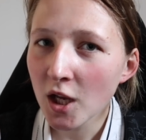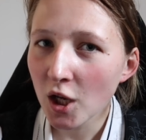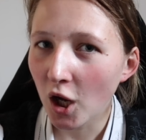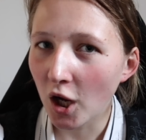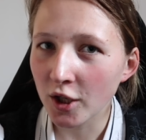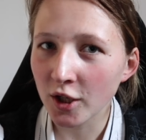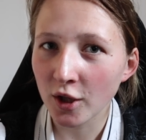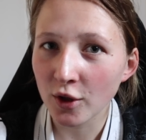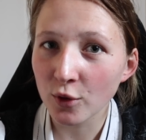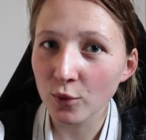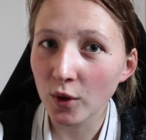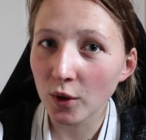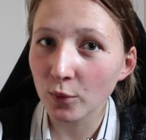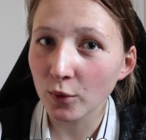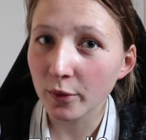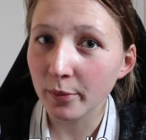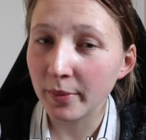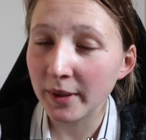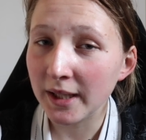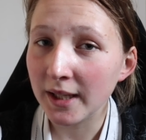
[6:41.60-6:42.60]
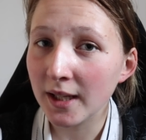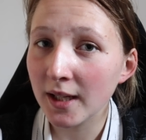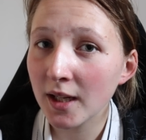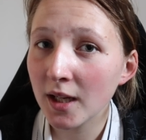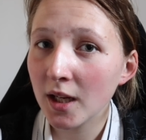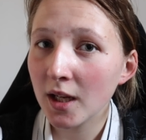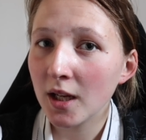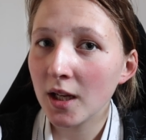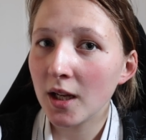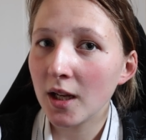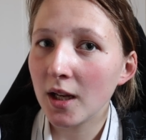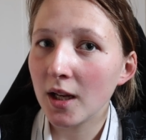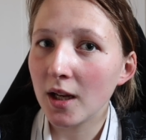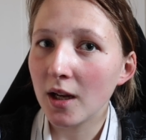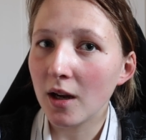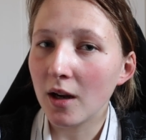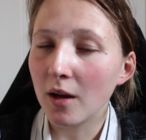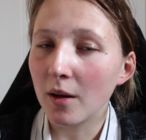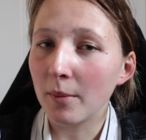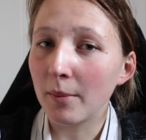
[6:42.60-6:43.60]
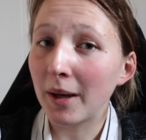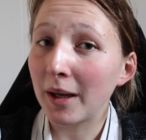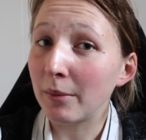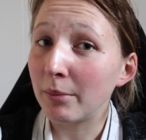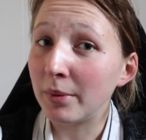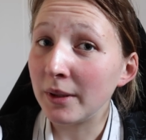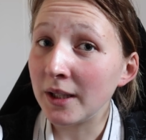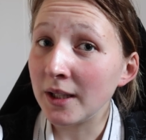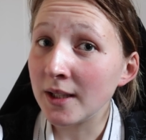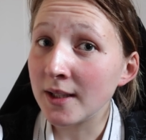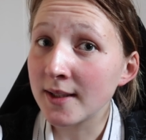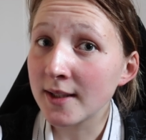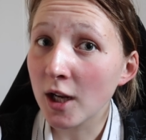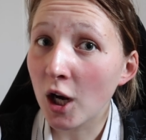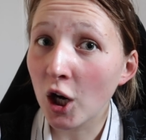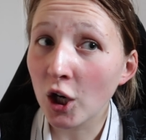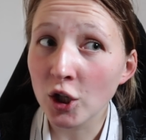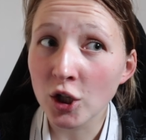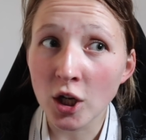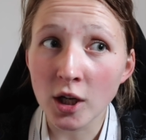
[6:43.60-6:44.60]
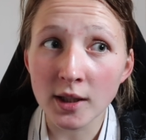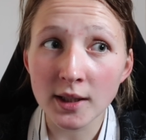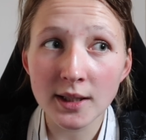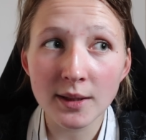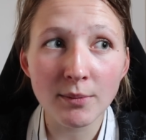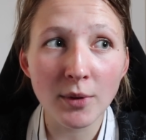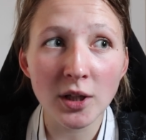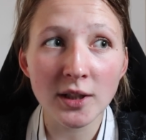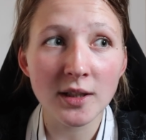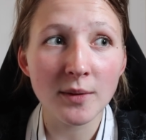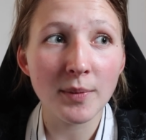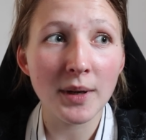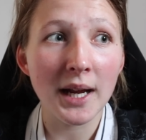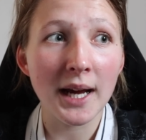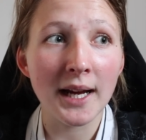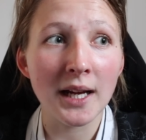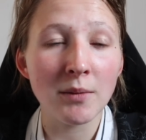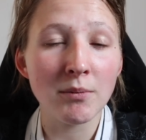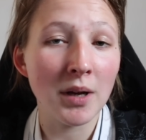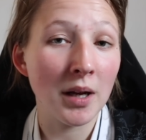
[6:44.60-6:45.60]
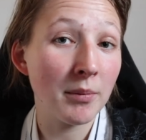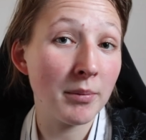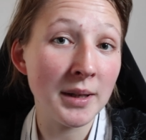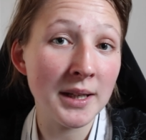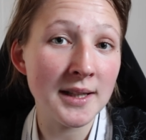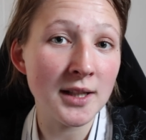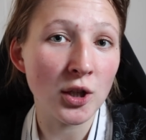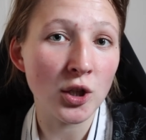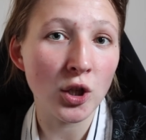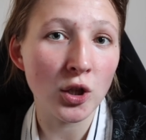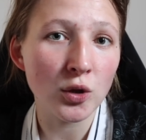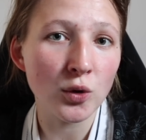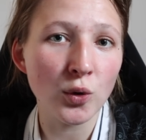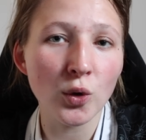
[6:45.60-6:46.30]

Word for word: Another one would be my beads are not multiplying, my beads are not